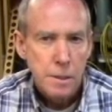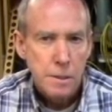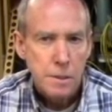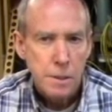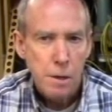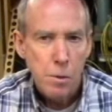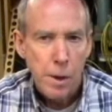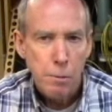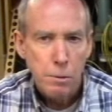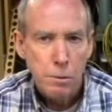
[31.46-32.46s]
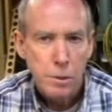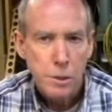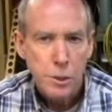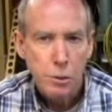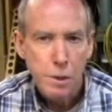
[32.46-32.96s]
So I will
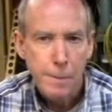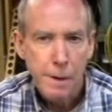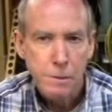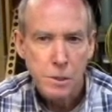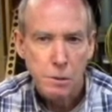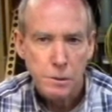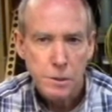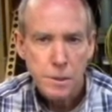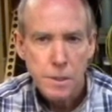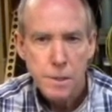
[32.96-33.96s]
show you my results.